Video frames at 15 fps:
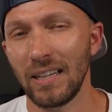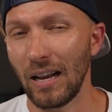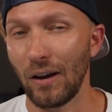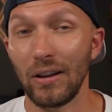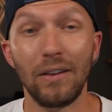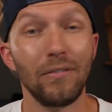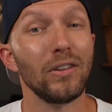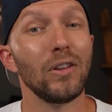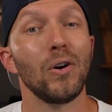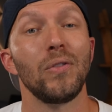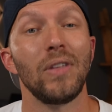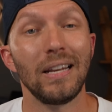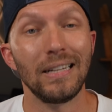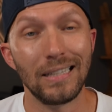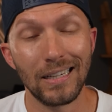Now, even though
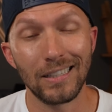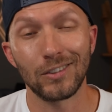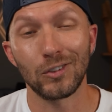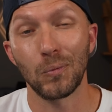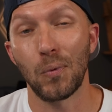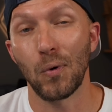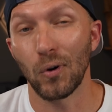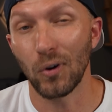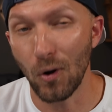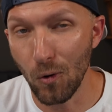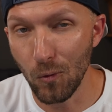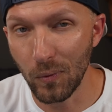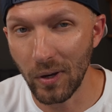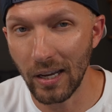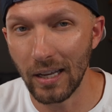they did support
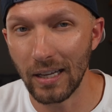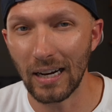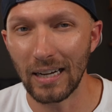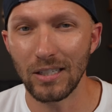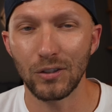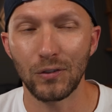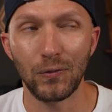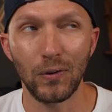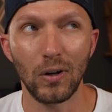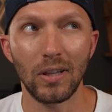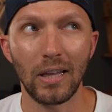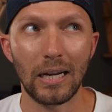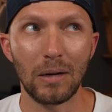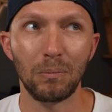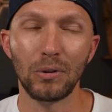HomeKit, I just felt
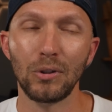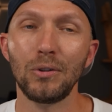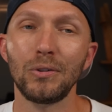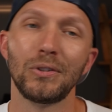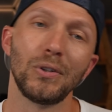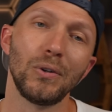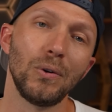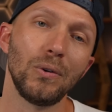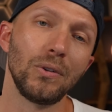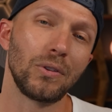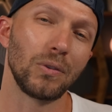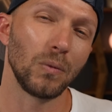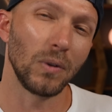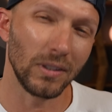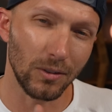like
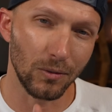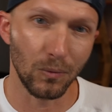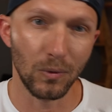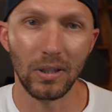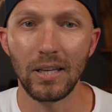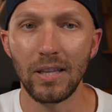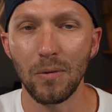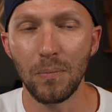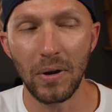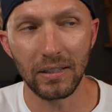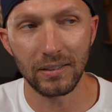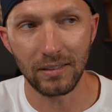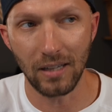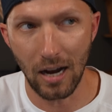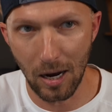Bluetooth wasn't really the
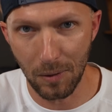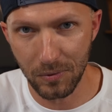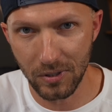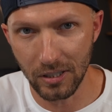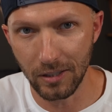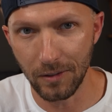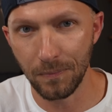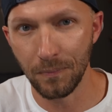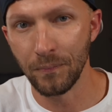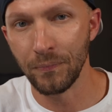best option